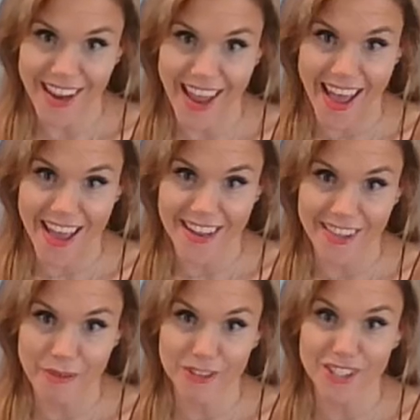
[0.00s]
And
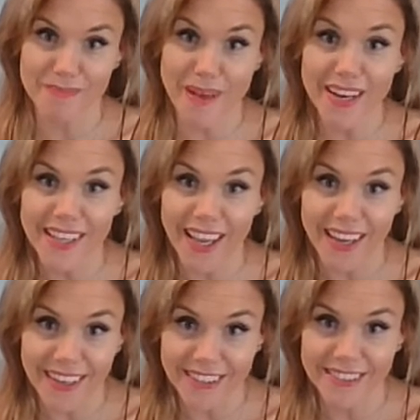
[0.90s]
they would just
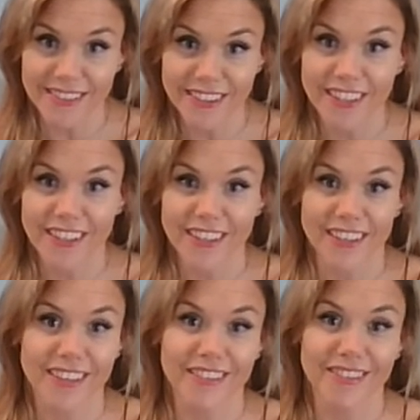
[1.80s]
medicate
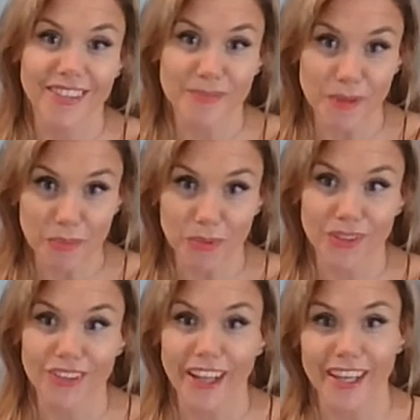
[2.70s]
these
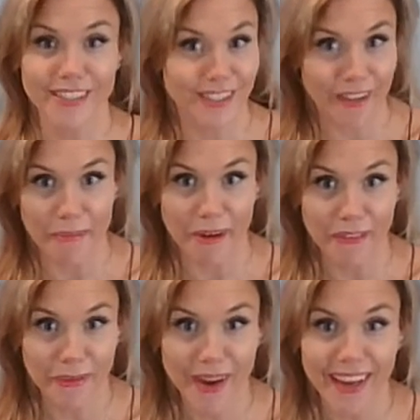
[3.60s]
people and send them off
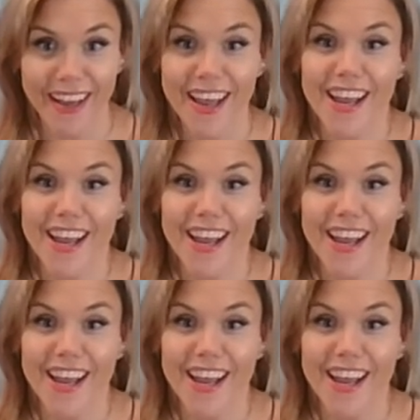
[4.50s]
their way.